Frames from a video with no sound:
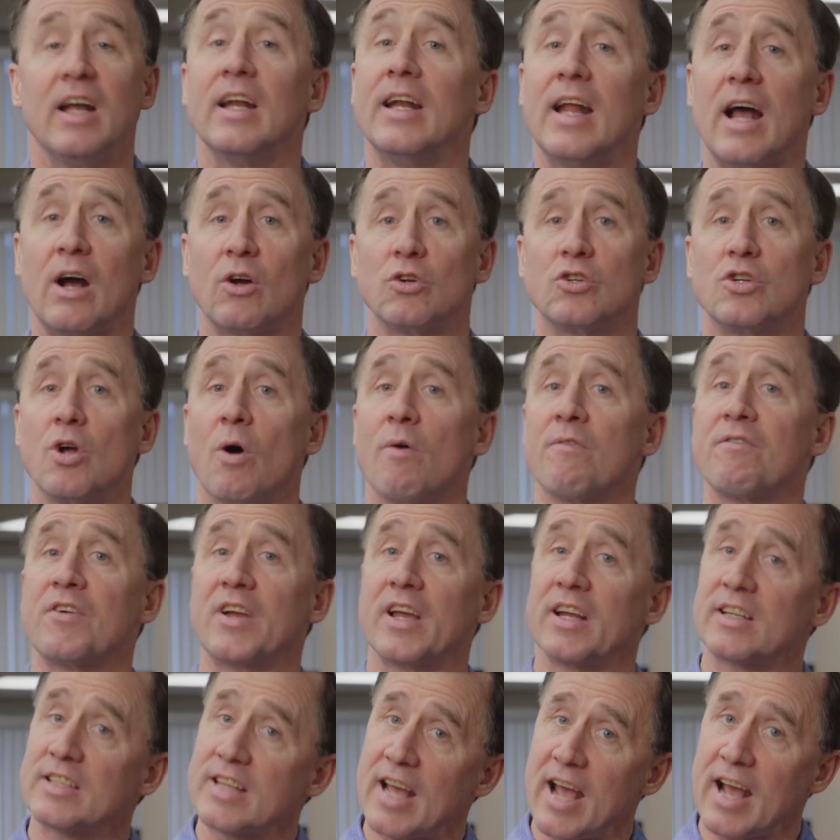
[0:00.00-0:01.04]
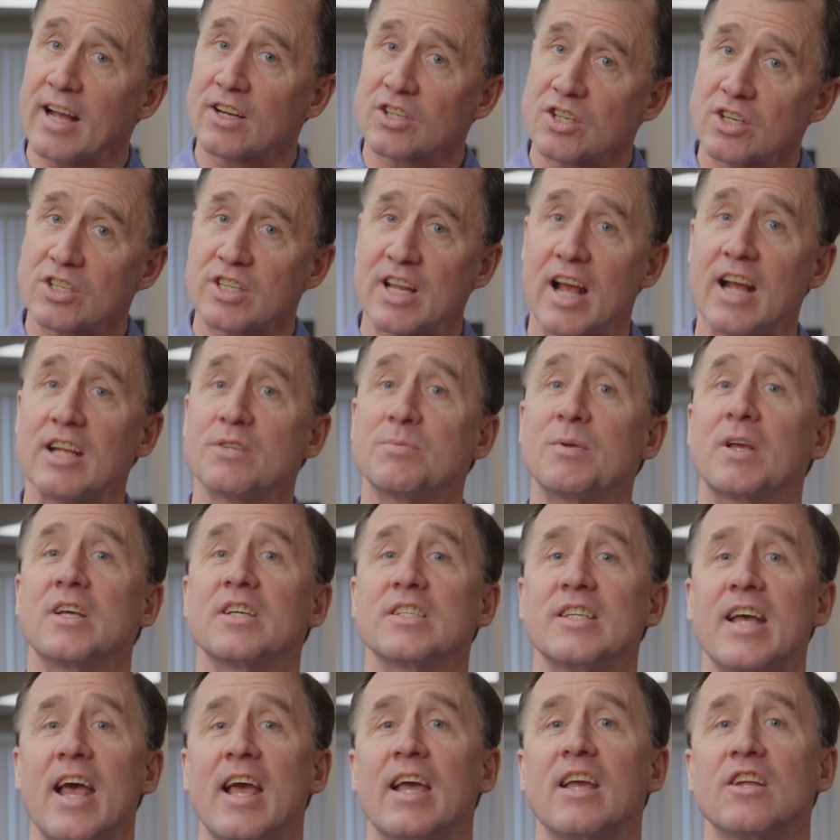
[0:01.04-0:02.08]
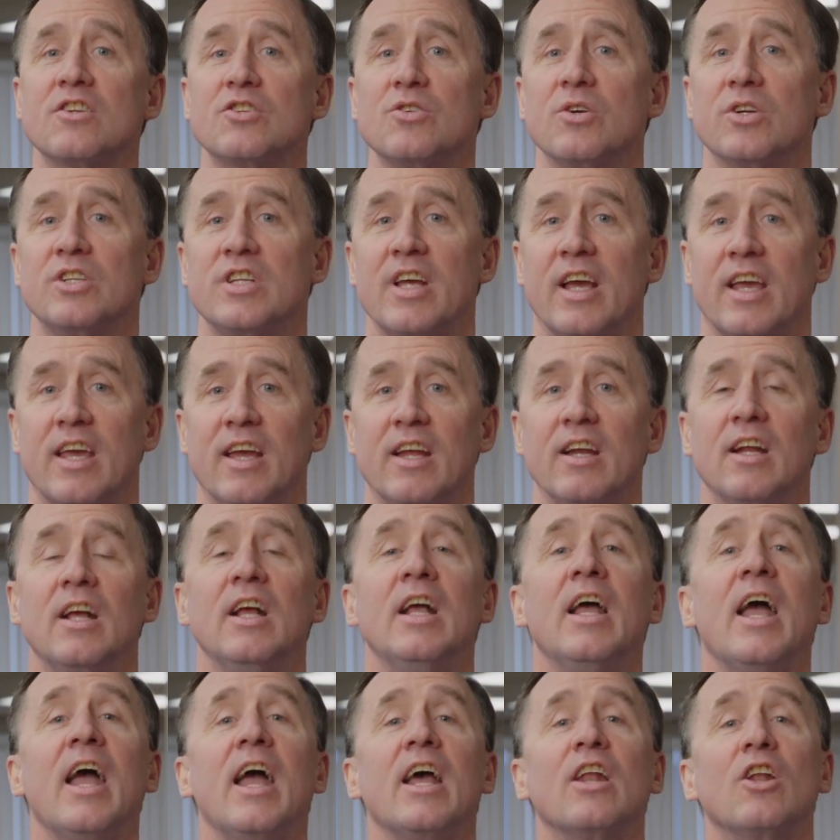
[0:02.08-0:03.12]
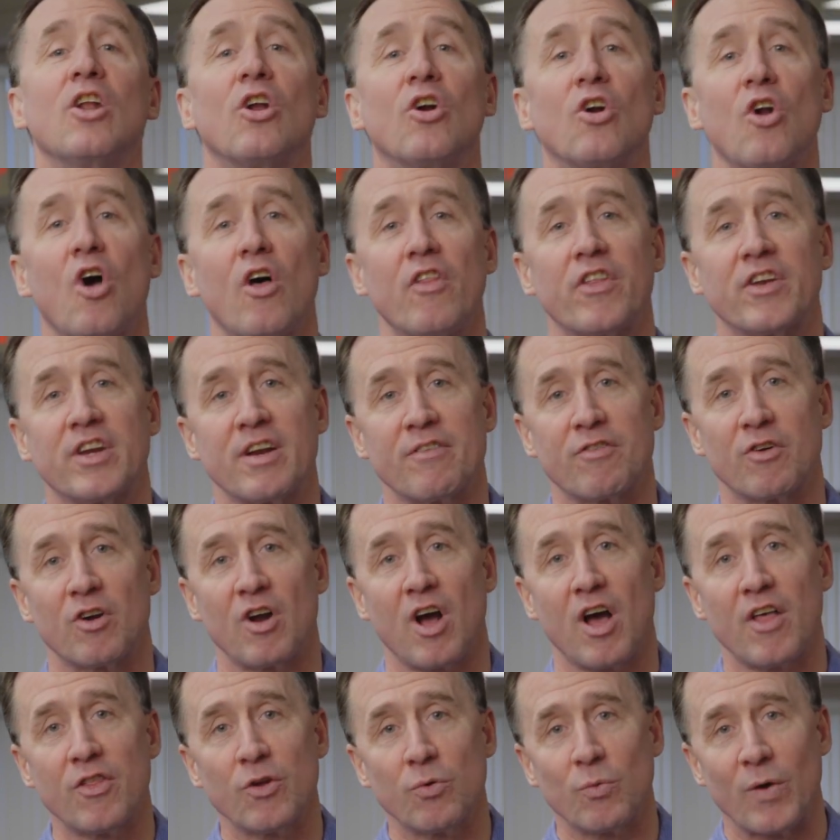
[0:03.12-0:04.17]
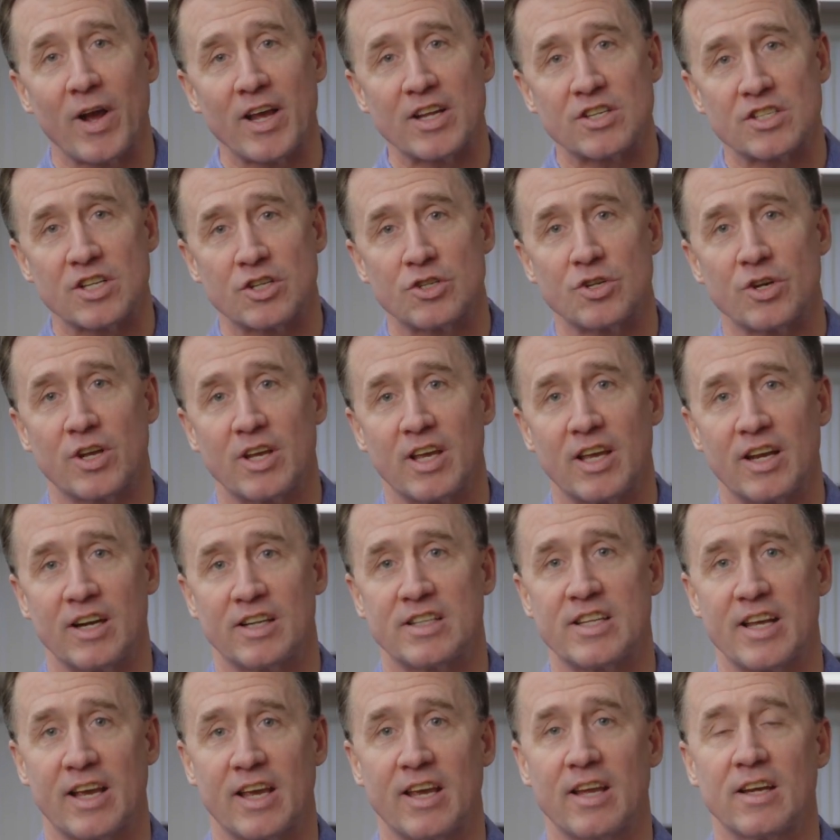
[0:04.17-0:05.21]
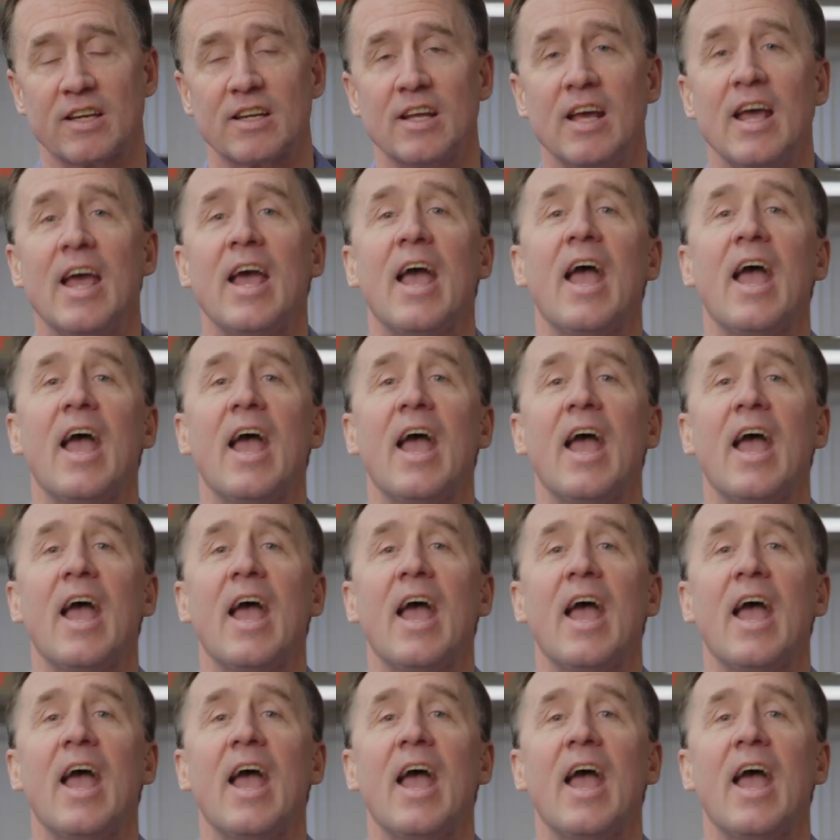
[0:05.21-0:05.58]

Now, don't forget to exercise because that gets you a ticket and learn all the different other ways that you can get a ticket.